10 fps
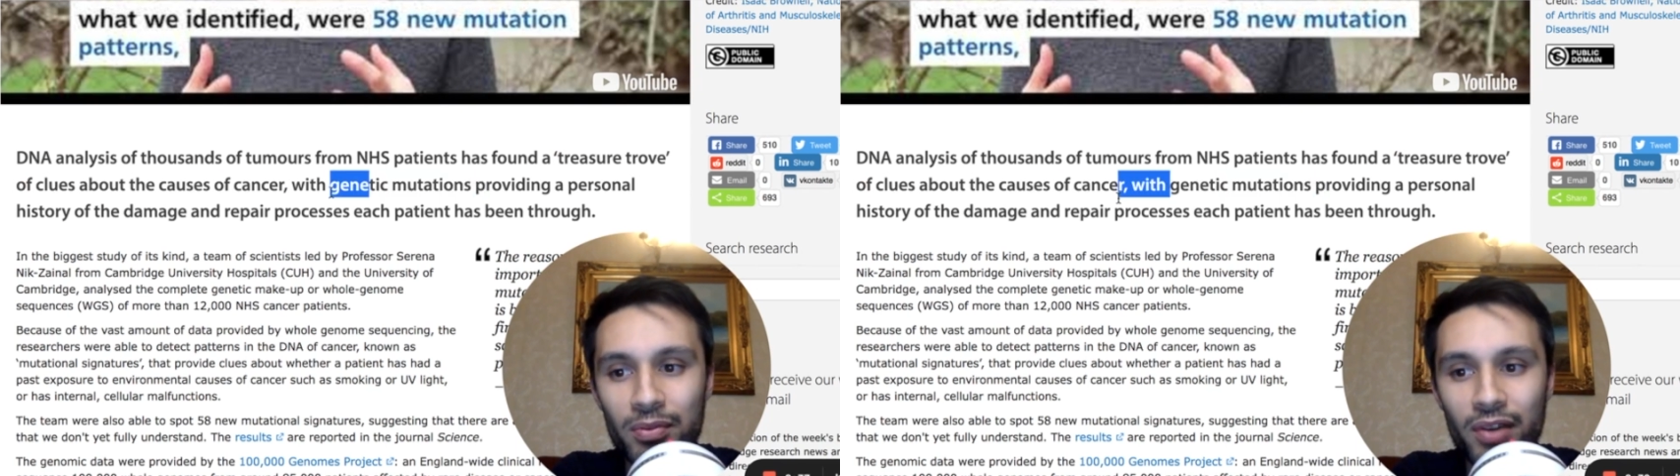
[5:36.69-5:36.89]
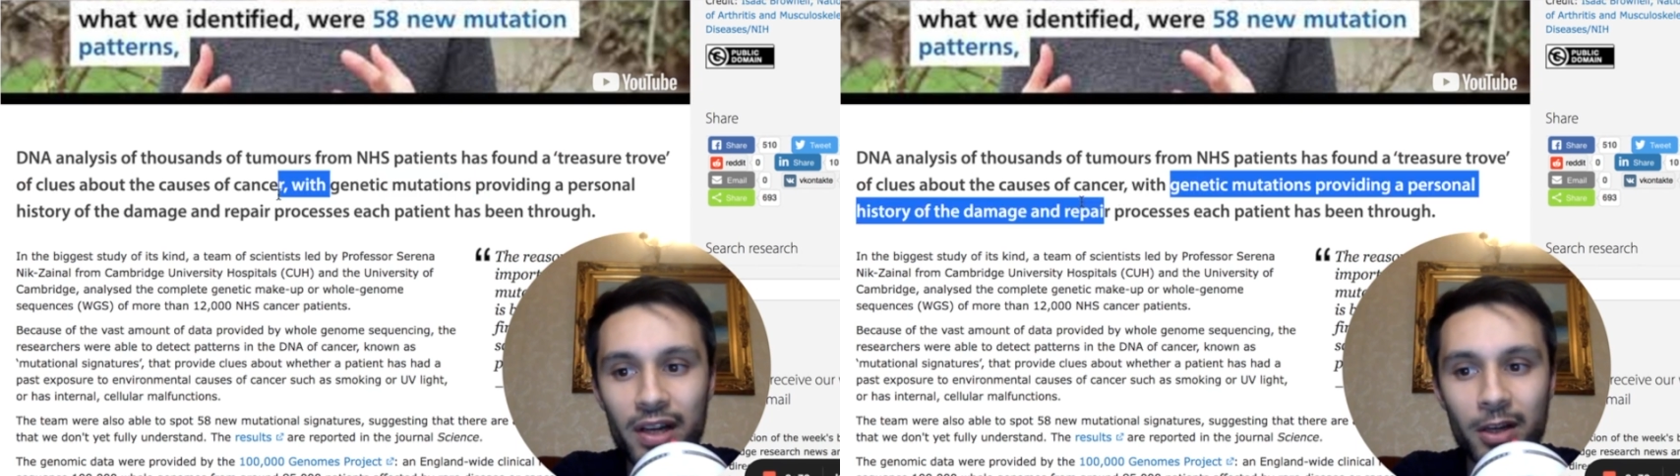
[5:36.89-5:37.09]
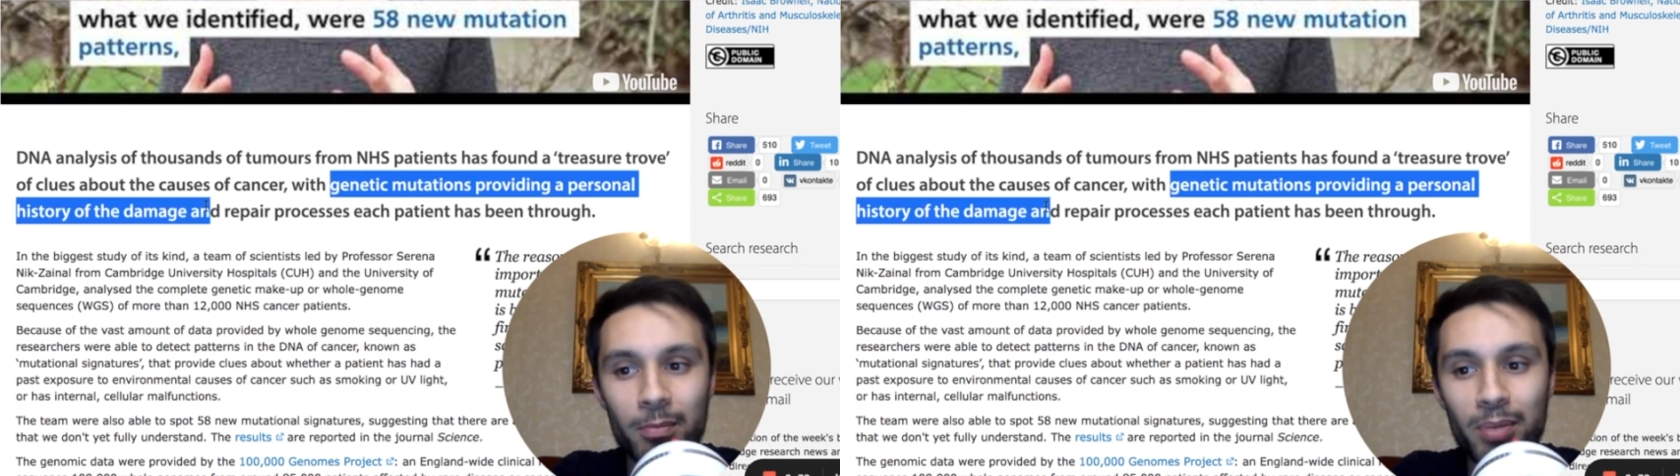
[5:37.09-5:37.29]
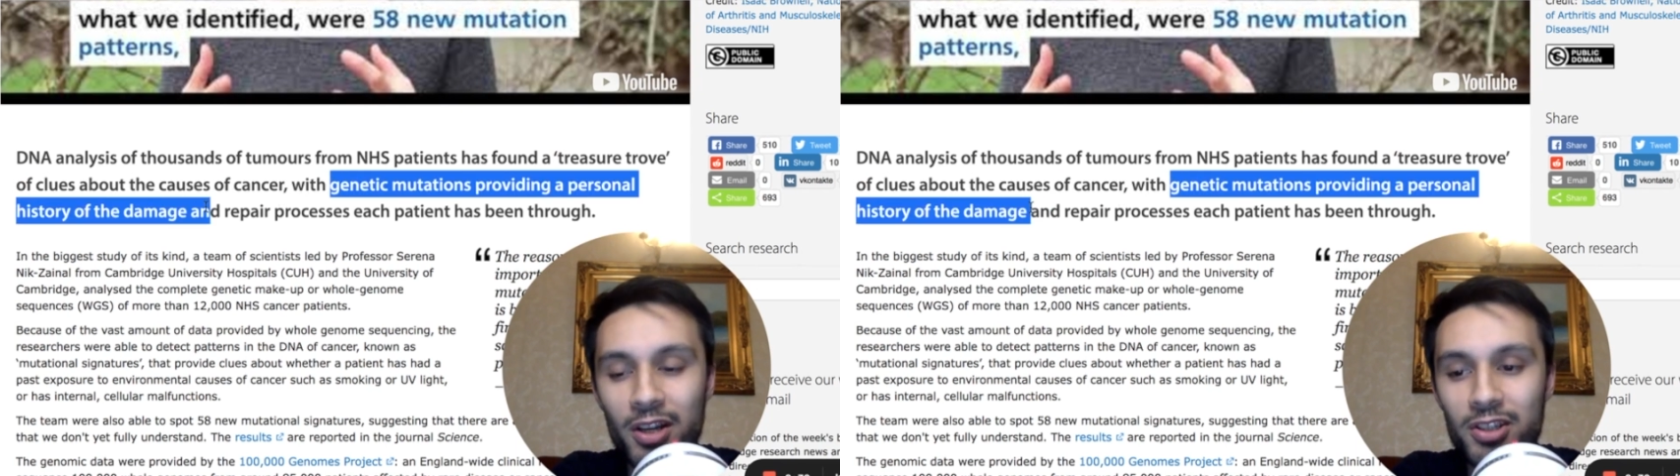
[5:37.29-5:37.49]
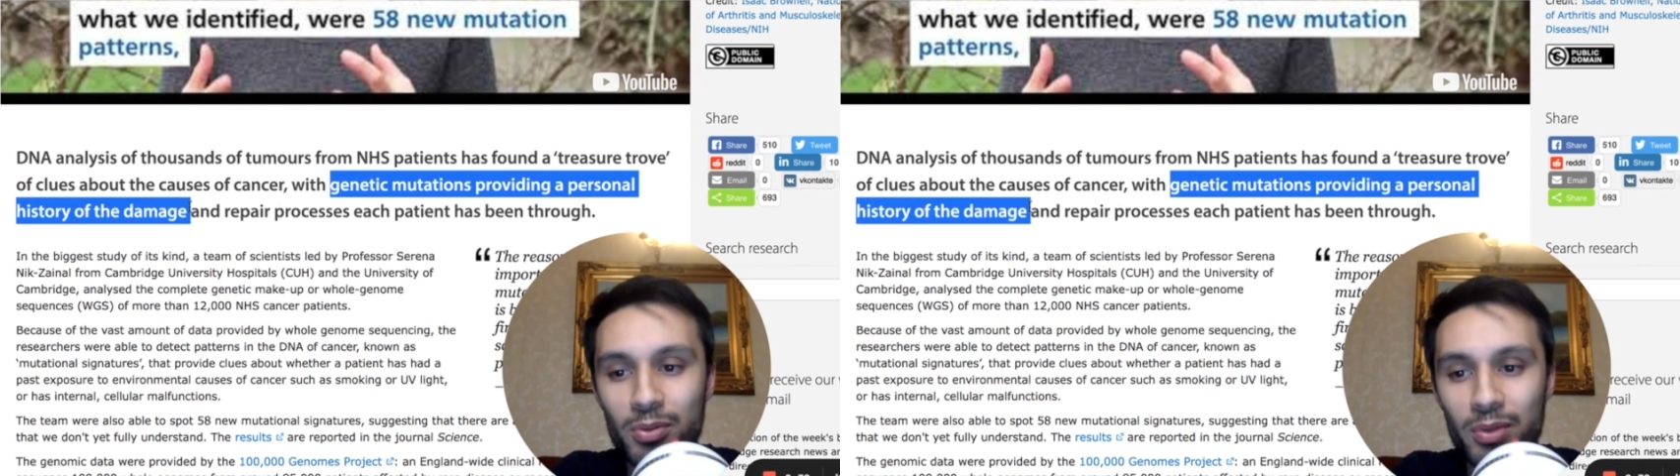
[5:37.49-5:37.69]
providing a
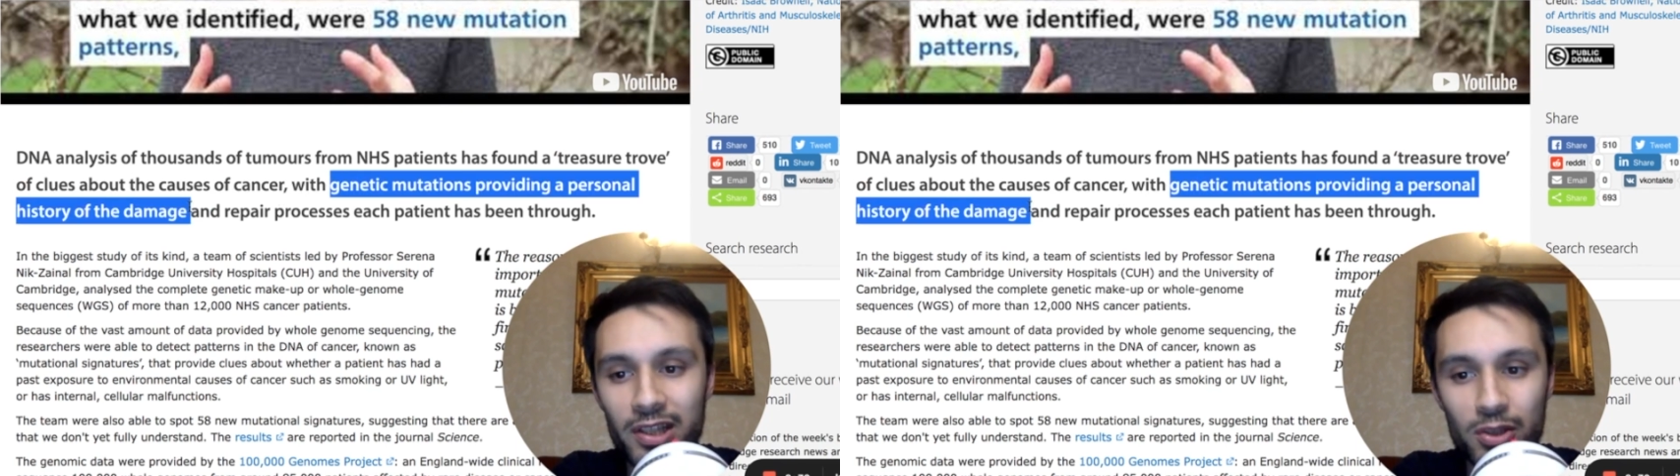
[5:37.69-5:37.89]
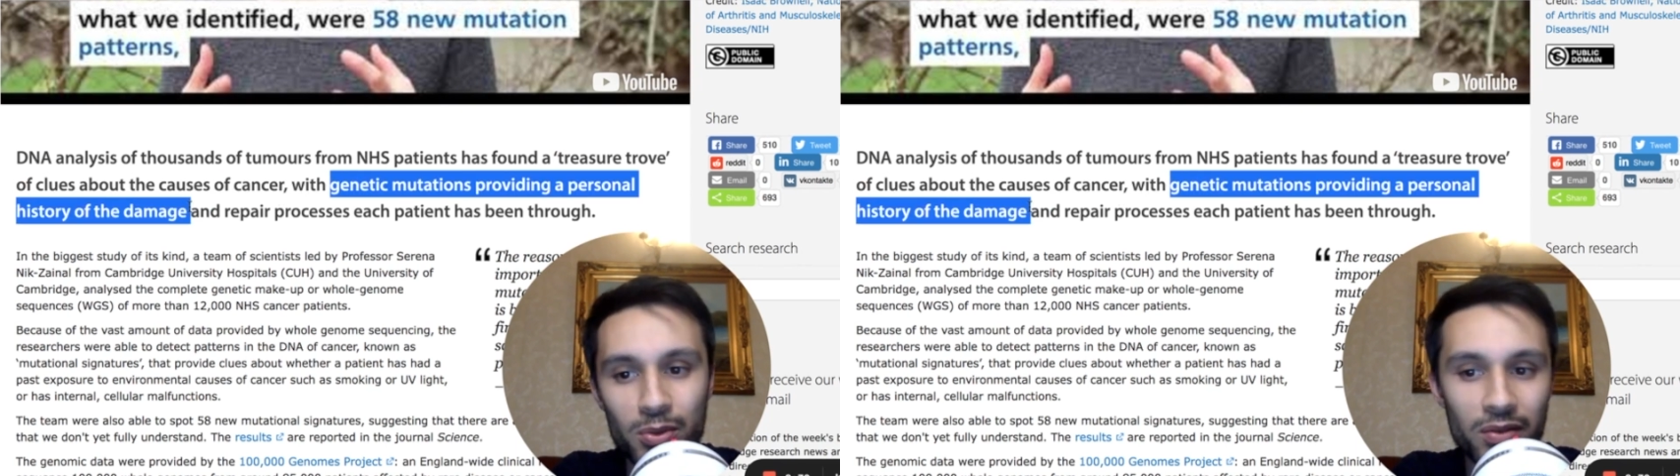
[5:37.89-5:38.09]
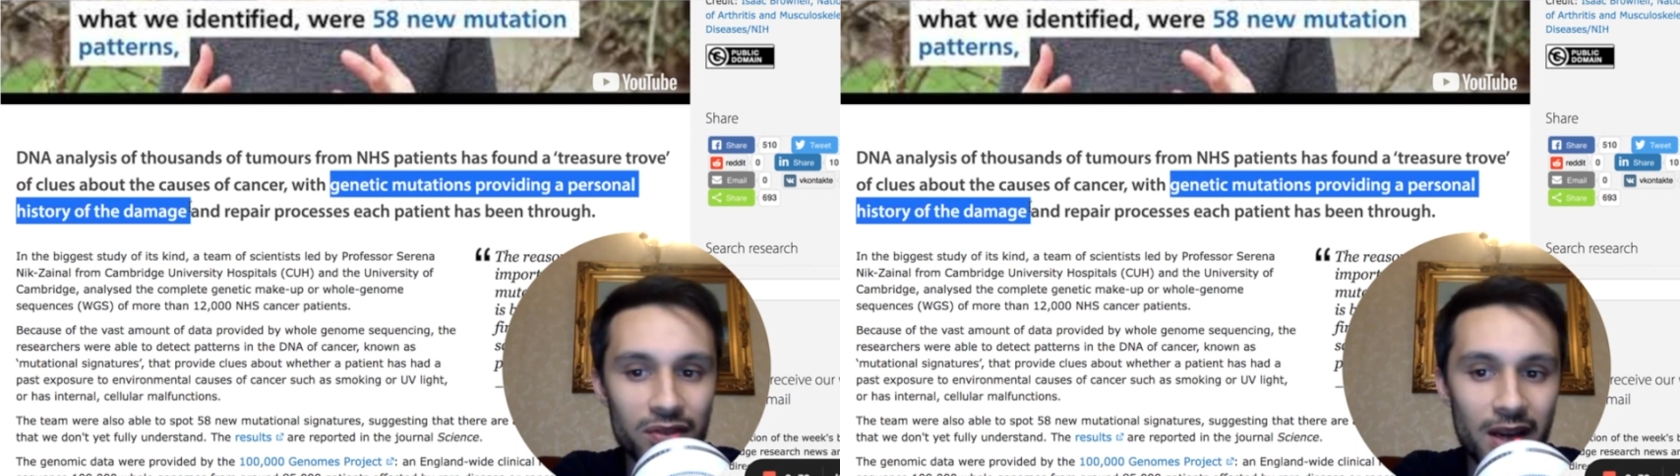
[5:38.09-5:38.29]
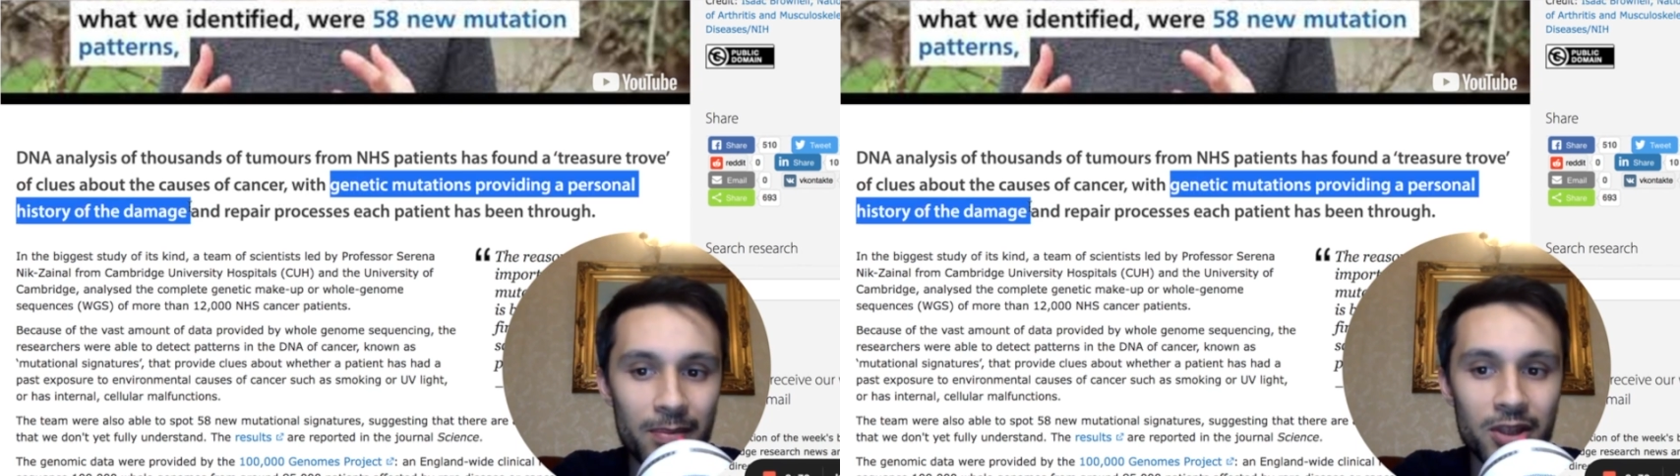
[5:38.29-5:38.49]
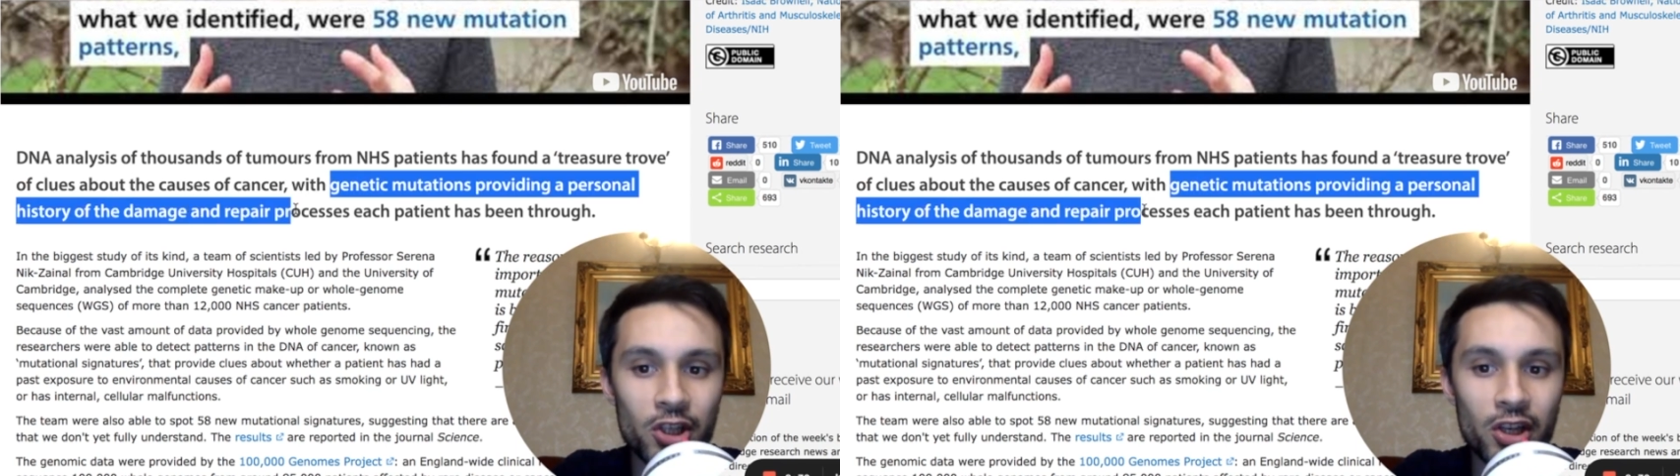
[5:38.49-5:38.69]
personal history of
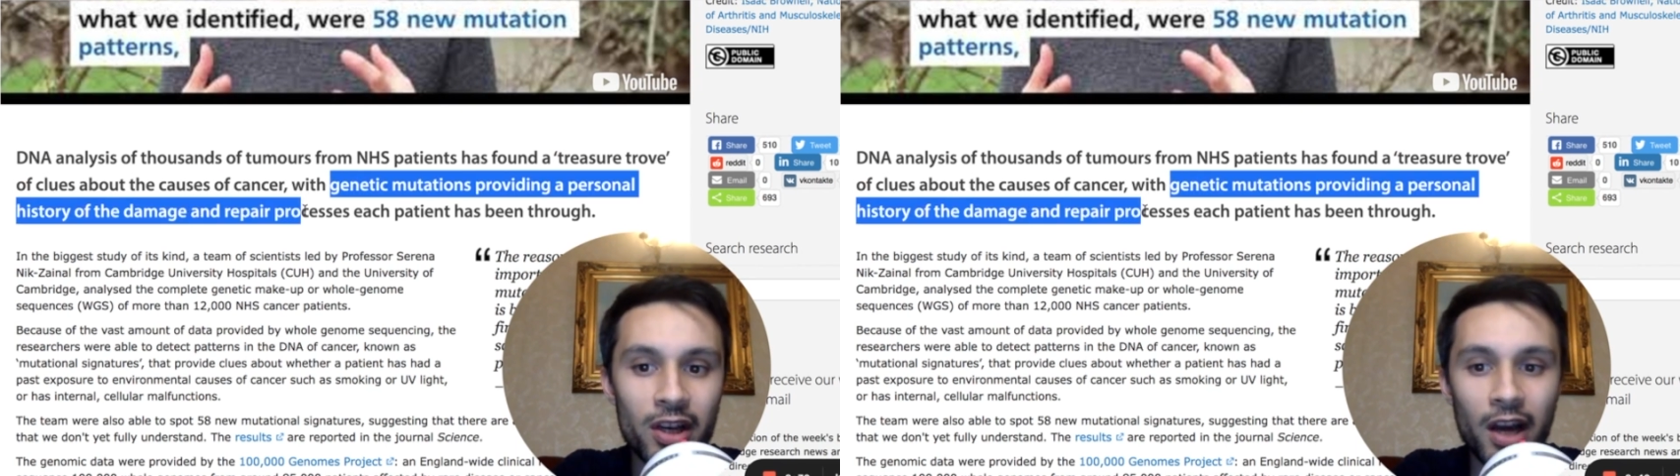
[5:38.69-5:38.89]
damage